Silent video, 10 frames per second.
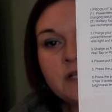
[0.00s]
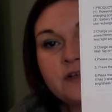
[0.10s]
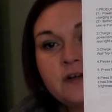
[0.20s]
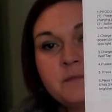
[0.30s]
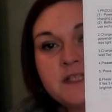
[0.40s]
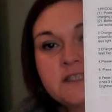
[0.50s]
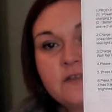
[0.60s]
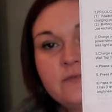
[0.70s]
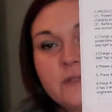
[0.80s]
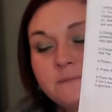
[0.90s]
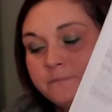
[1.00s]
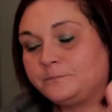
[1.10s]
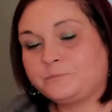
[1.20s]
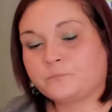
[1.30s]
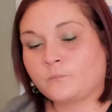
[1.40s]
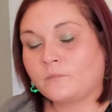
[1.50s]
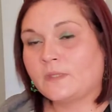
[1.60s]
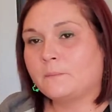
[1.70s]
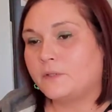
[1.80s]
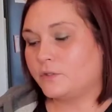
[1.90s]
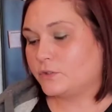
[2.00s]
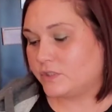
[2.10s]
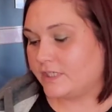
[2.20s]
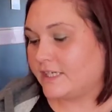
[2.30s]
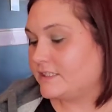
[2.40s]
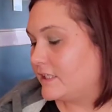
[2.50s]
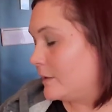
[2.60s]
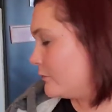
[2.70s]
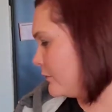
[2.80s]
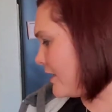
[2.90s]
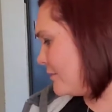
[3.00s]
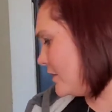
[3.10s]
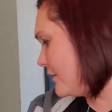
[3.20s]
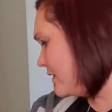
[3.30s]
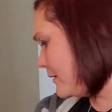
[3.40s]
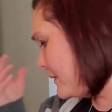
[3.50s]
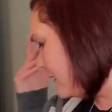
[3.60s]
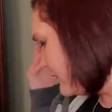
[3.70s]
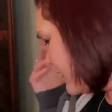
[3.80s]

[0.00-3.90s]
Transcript: I'd grab myself one. But hers, like I said, came from Five Below. I think I paid like